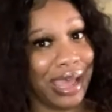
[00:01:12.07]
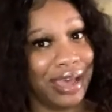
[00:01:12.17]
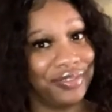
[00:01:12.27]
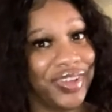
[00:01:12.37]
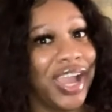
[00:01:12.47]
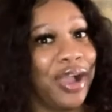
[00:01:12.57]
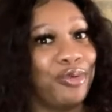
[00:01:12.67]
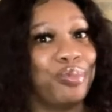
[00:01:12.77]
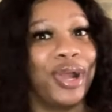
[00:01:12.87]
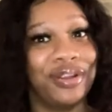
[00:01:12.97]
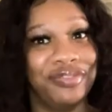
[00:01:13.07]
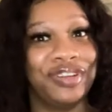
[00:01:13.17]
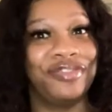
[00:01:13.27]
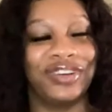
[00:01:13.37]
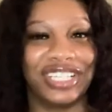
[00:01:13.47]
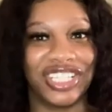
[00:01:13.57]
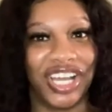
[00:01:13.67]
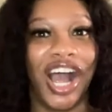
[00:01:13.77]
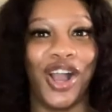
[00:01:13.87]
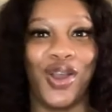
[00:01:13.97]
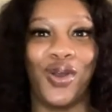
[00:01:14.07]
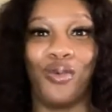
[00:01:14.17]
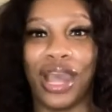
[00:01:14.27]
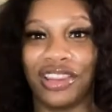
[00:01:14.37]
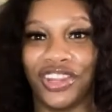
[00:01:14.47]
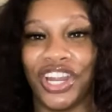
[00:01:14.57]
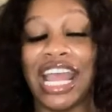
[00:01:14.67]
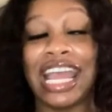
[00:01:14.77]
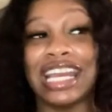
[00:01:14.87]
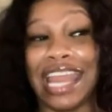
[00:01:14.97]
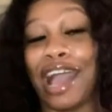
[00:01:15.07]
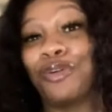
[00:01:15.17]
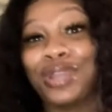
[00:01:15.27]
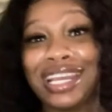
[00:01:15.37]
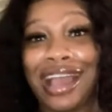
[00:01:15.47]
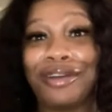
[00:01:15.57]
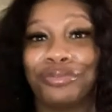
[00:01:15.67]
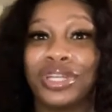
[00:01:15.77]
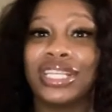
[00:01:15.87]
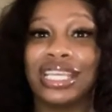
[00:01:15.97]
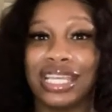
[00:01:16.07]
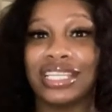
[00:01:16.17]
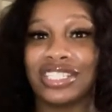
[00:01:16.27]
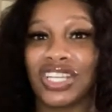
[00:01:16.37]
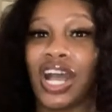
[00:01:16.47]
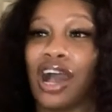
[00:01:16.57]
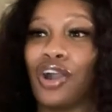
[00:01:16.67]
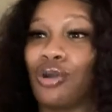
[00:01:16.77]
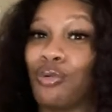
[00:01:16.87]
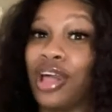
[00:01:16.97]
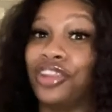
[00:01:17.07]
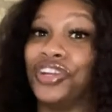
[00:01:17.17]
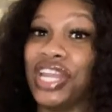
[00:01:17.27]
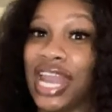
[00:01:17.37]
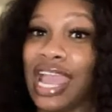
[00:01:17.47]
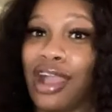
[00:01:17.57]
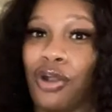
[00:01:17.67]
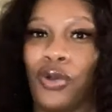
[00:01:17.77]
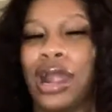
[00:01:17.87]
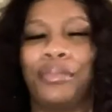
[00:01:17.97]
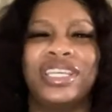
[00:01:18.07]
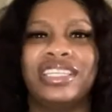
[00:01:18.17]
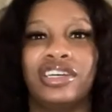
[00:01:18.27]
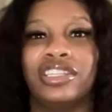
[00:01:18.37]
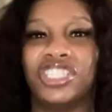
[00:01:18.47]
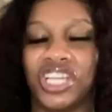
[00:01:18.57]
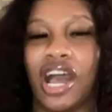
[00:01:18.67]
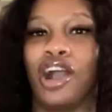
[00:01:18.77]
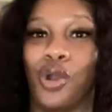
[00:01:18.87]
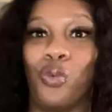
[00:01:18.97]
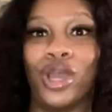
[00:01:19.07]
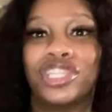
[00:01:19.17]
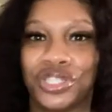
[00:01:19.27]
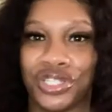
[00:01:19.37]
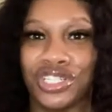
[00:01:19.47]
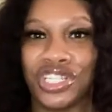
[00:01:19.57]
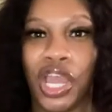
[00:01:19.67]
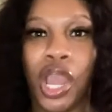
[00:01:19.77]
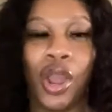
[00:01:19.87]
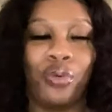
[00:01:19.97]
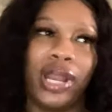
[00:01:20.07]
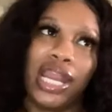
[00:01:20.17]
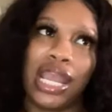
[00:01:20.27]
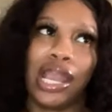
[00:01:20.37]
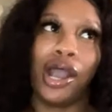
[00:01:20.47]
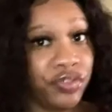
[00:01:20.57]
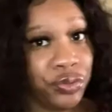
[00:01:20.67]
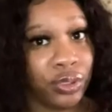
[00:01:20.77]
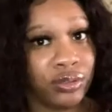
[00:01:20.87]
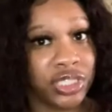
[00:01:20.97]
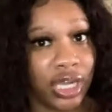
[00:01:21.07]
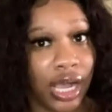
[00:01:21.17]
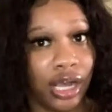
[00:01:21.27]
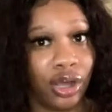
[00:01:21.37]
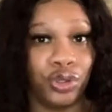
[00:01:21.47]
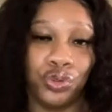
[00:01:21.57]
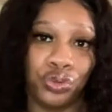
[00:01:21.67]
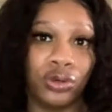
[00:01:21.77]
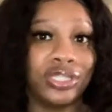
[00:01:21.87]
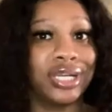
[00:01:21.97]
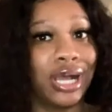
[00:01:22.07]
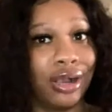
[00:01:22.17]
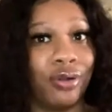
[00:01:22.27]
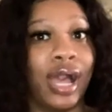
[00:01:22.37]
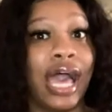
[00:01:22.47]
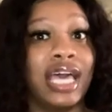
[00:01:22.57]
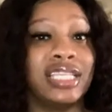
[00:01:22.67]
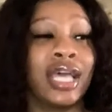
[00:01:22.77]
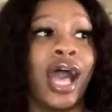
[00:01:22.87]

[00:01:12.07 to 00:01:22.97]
I have were perfect for the Chicago weather. Now, we're not really in Chicago weather now, or I mean the Chicago winters right now. If you know Chicago, you know Chicago has